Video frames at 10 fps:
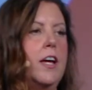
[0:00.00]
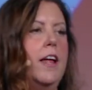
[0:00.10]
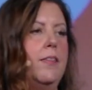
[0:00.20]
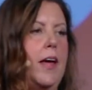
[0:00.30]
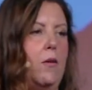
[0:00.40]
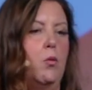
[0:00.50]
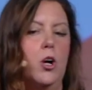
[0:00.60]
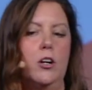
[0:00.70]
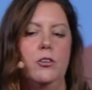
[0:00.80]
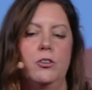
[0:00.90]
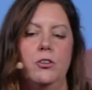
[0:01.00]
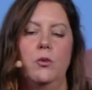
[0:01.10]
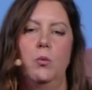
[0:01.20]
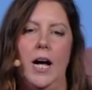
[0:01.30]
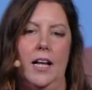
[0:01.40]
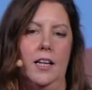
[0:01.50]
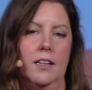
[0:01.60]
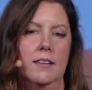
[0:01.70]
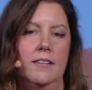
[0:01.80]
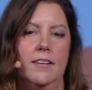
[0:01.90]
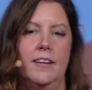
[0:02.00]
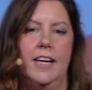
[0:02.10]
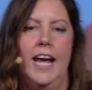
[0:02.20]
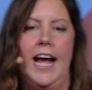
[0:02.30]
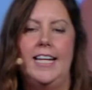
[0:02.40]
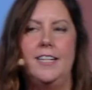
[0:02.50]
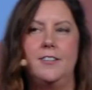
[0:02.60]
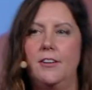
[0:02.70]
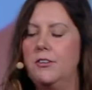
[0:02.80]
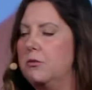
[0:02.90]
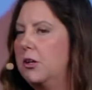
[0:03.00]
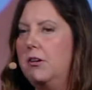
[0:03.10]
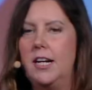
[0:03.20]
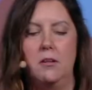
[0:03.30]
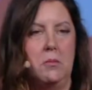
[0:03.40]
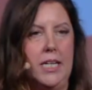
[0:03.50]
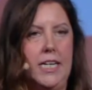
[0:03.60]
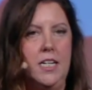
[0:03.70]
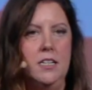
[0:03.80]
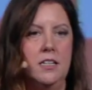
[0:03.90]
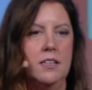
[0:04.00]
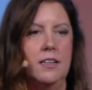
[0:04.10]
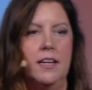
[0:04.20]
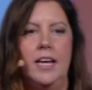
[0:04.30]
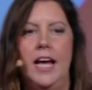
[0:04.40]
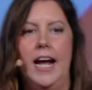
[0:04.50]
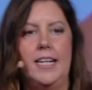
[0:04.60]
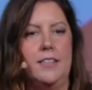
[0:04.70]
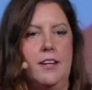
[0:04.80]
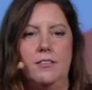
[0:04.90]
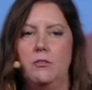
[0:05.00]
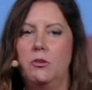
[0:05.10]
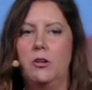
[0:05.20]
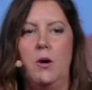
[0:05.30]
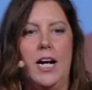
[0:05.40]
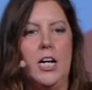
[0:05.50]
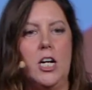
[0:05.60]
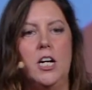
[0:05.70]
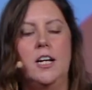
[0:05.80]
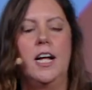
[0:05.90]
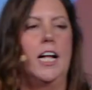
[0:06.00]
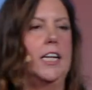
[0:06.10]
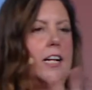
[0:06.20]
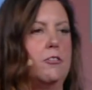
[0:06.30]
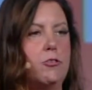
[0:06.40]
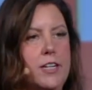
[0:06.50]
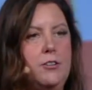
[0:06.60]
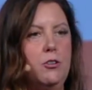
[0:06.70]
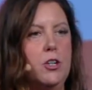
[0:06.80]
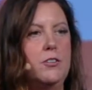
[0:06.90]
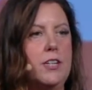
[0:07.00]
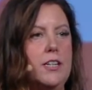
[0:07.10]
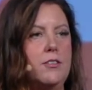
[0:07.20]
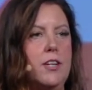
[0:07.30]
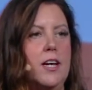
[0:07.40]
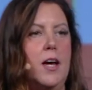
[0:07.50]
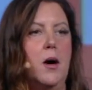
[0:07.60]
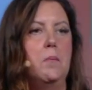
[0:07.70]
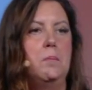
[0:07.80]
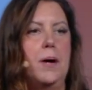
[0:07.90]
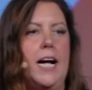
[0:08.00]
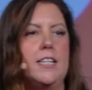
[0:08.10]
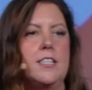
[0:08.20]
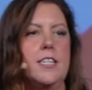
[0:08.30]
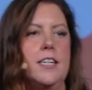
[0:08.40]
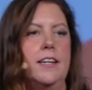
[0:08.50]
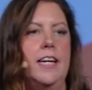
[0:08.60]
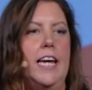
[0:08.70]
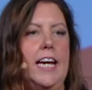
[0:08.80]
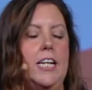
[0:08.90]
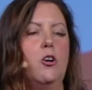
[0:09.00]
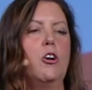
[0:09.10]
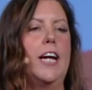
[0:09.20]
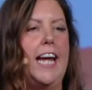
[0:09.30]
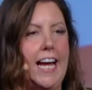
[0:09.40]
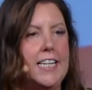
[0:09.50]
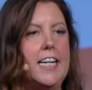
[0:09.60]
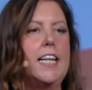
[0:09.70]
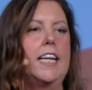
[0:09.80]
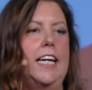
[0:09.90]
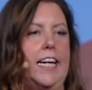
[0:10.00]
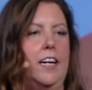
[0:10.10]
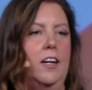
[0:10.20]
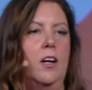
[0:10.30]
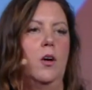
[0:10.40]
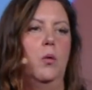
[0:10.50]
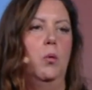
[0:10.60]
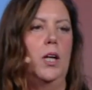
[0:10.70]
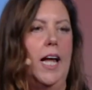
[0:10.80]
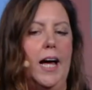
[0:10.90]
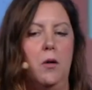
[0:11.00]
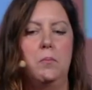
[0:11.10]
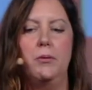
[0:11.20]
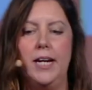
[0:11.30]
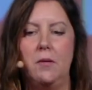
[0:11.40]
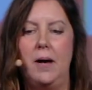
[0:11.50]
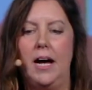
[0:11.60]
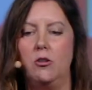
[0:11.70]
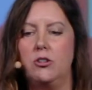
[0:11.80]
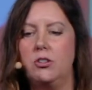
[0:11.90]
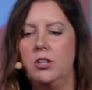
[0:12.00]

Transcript: that works well. And it doesn't require money, and it doesn't require a lot of resources, but it organically will help bring about